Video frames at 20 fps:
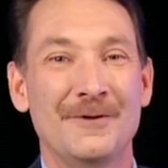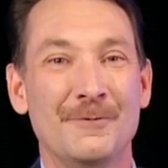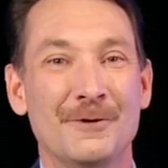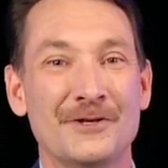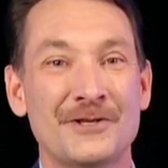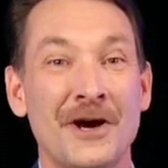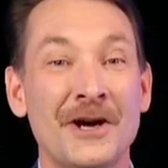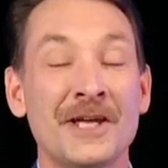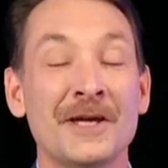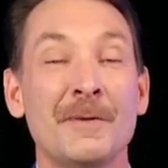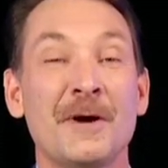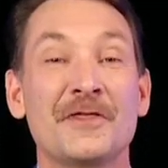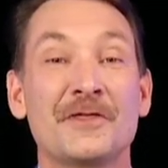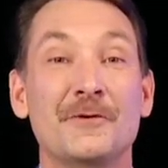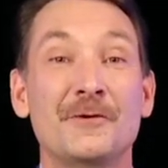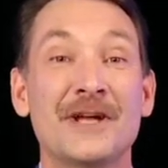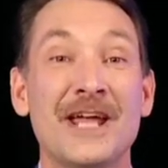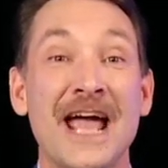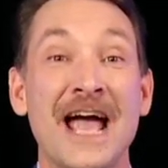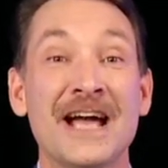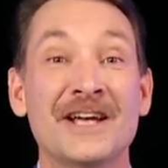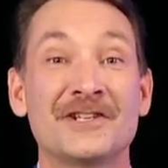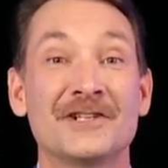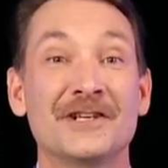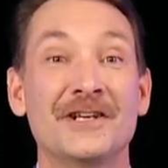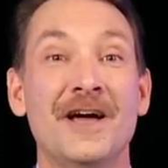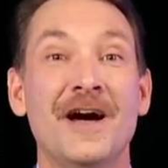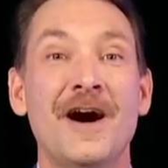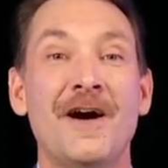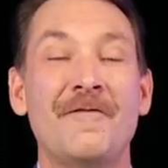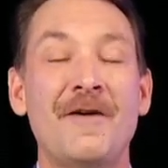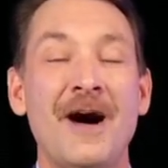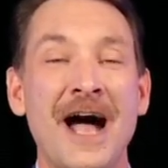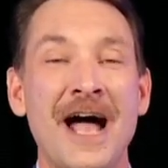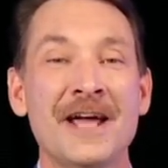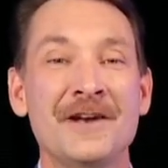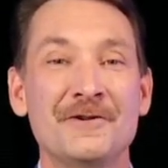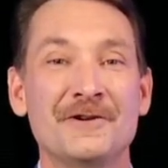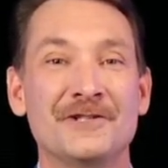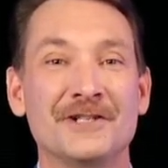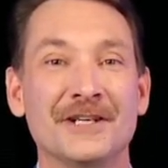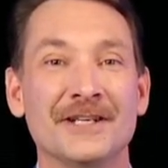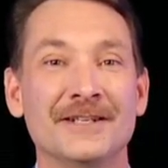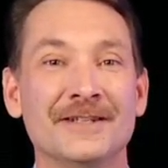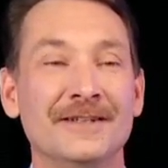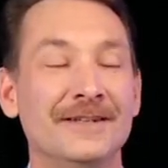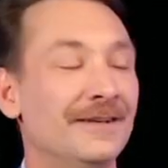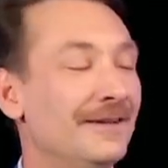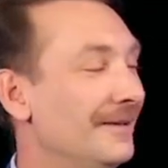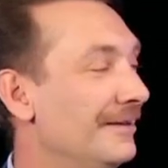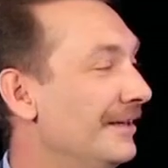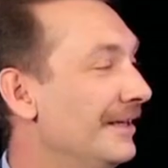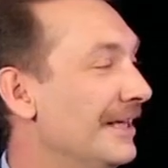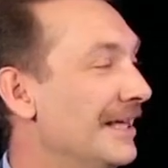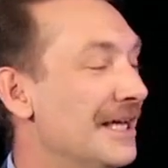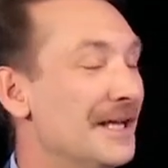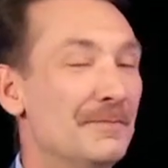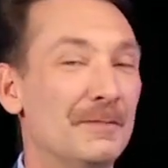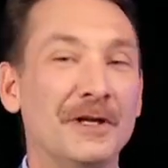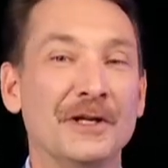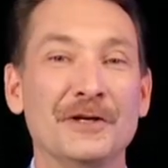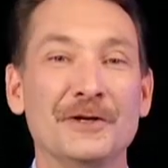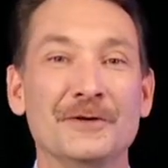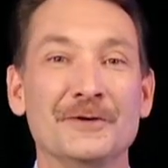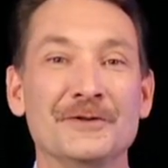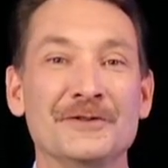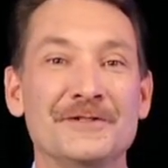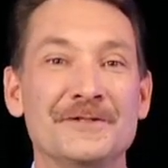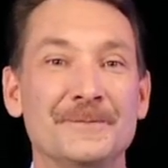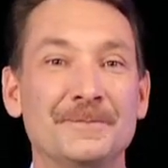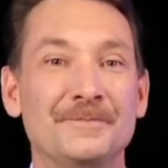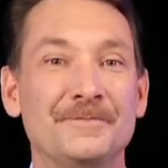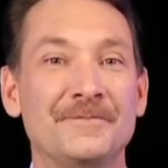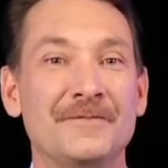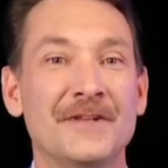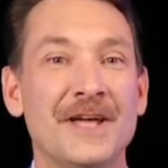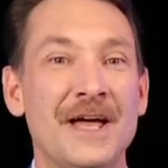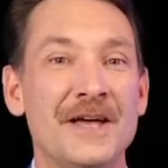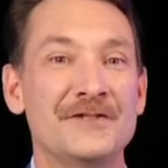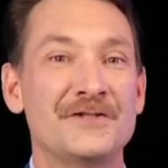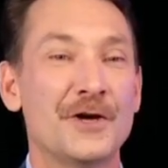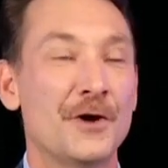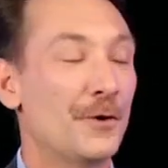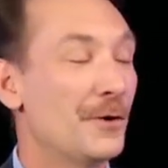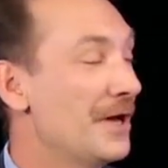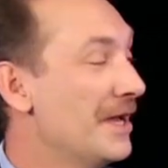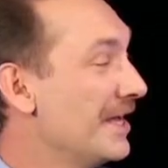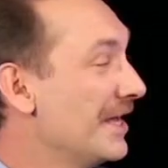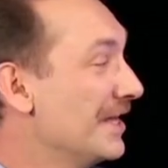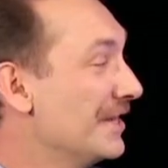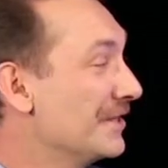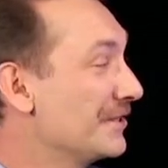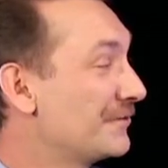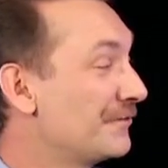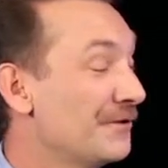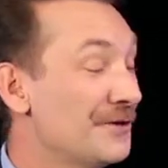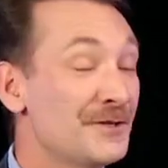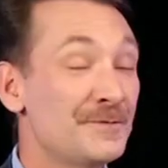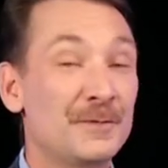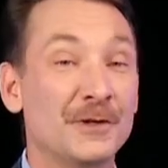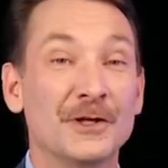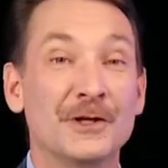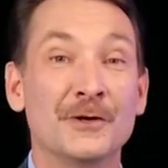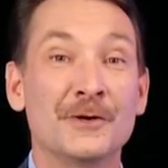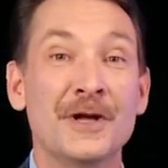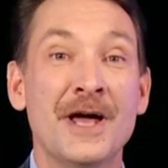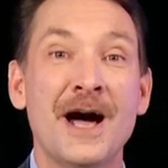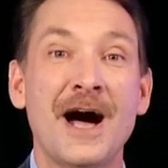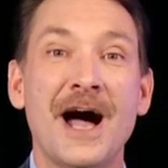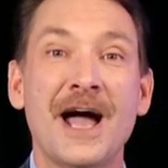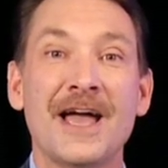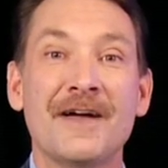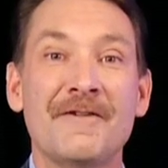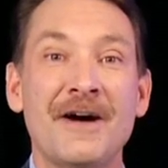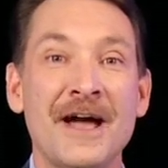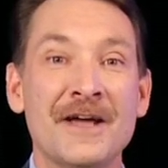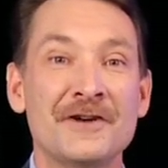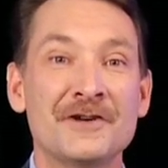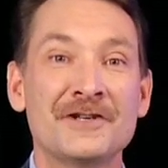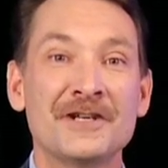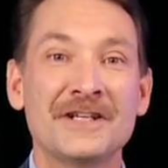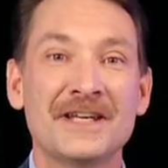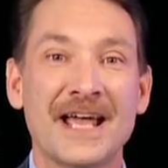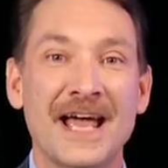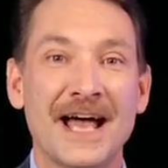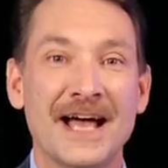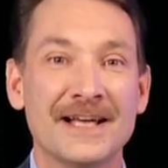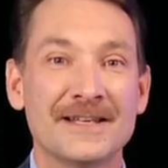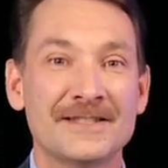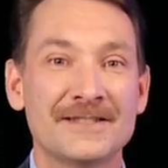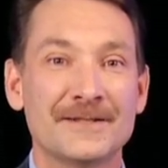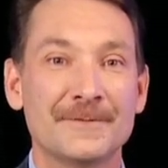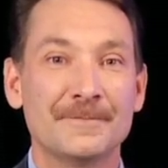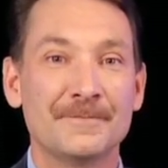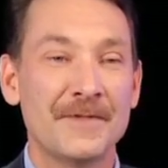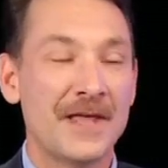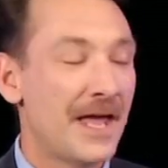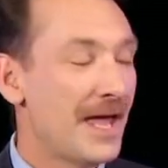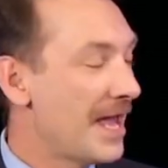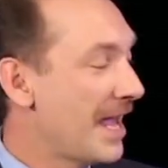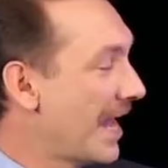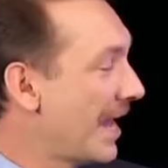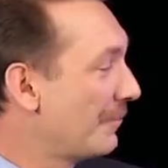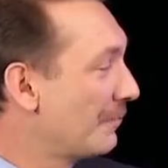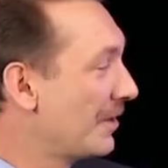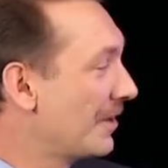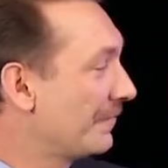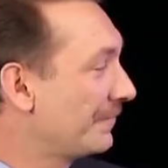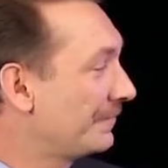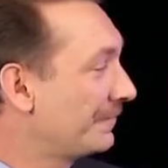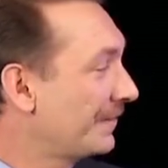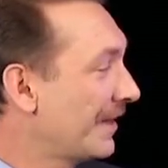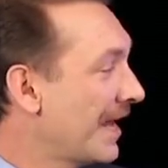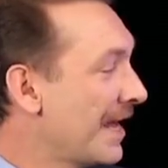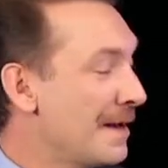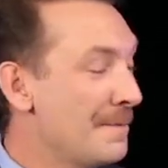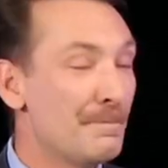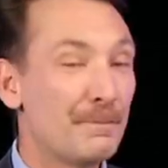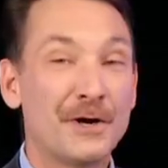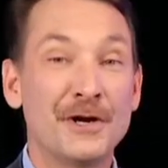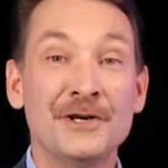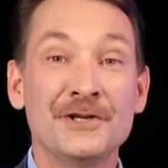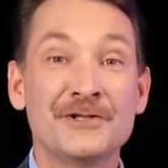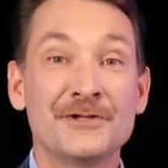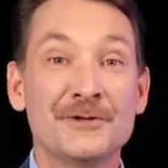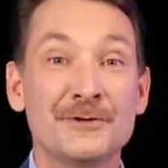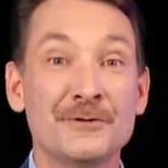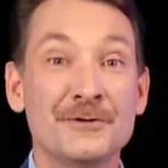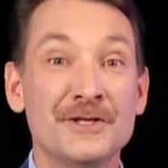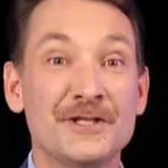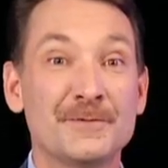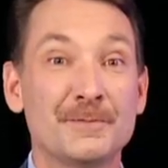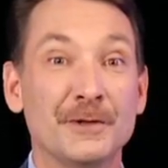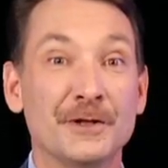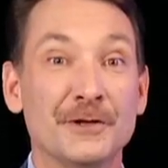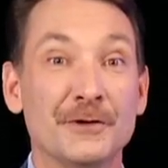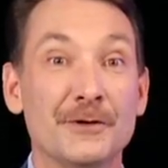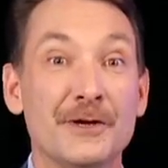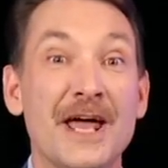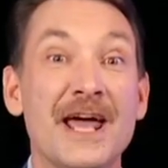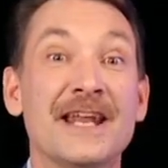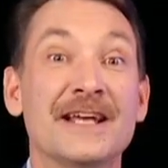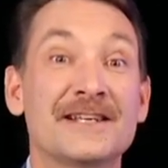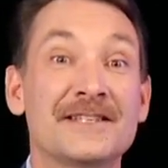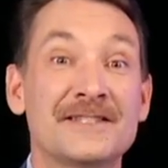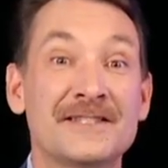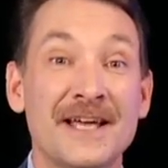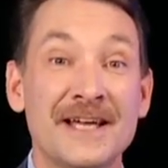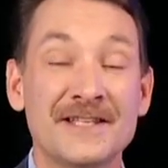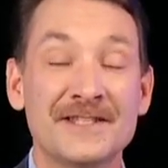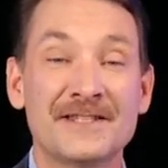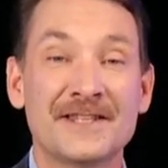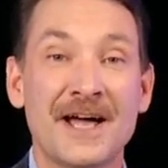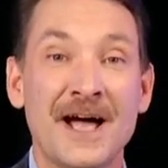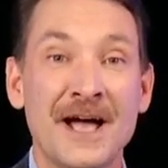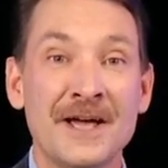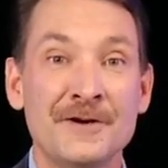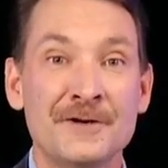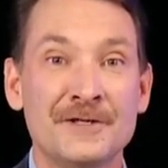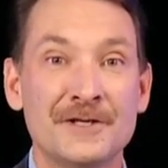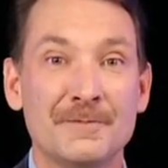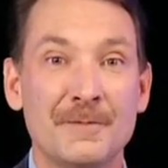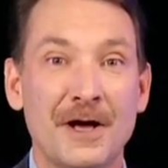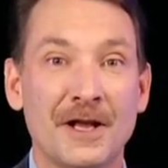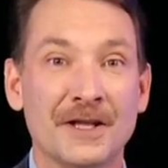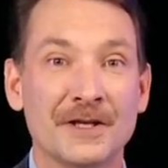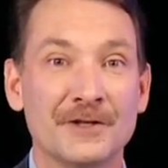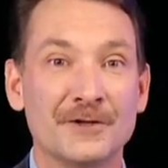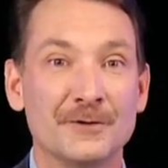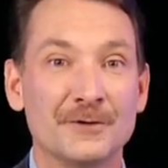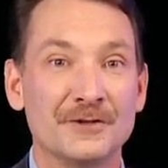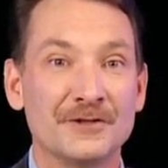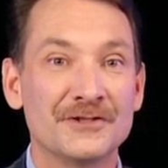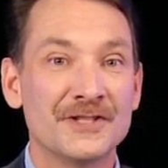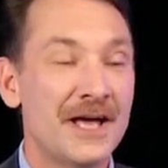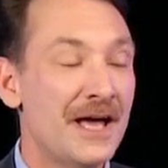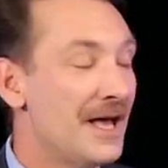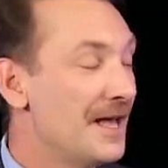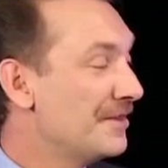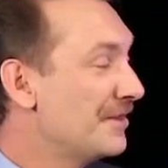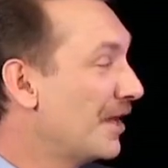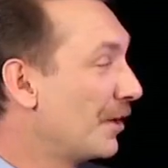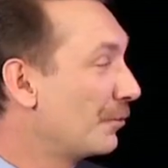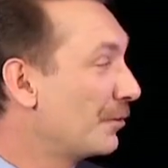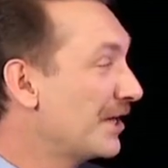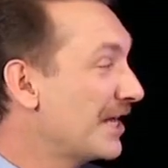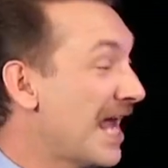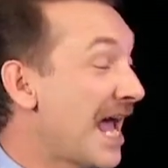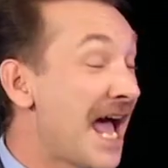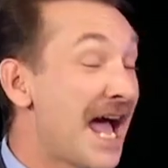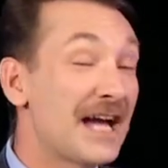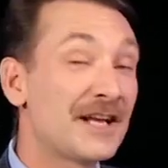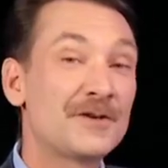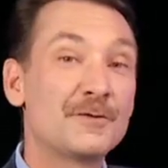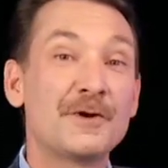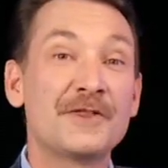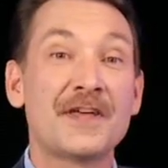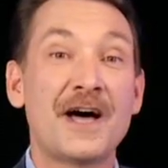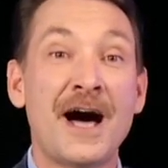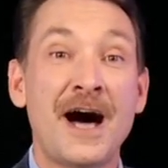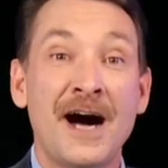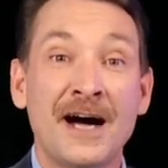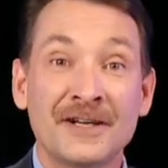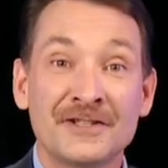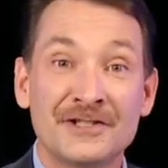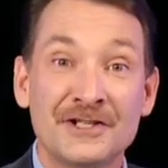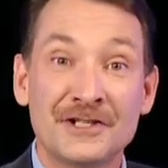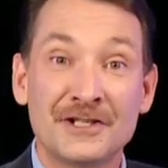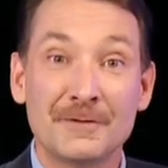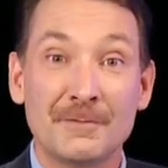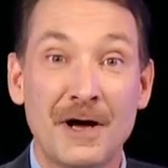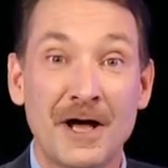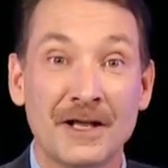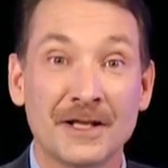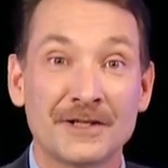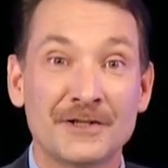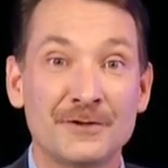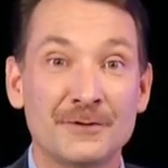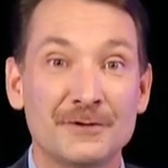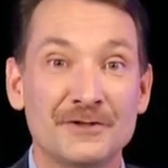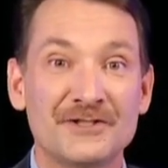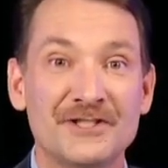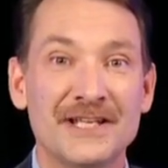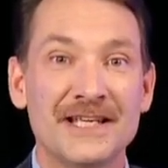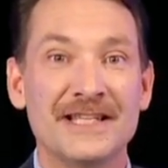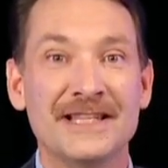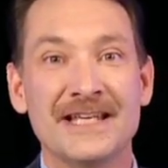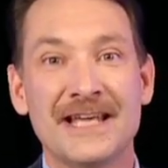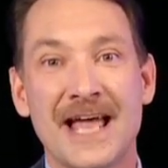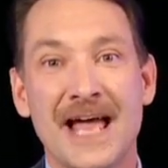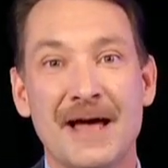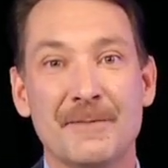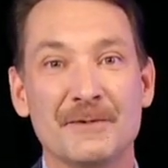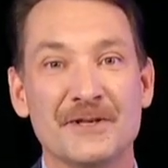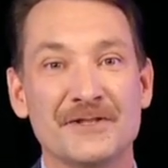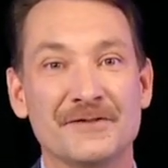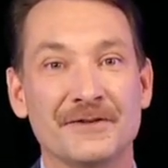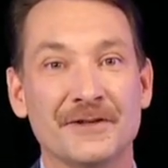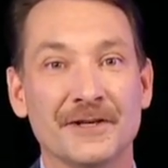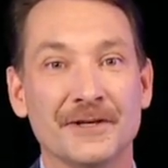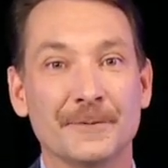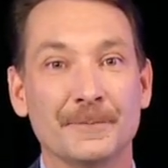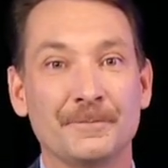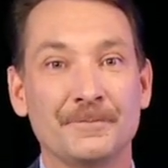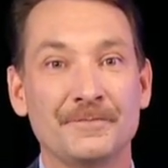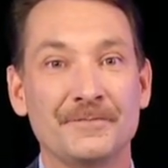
We're talking about the reaction of hydrogen in balloons. So in this first balloon, I have hydrogen gas, and when a flame burns through this balloon and excites the hydrogen molecules, they'll react with oxygen molecules in the atmosphere.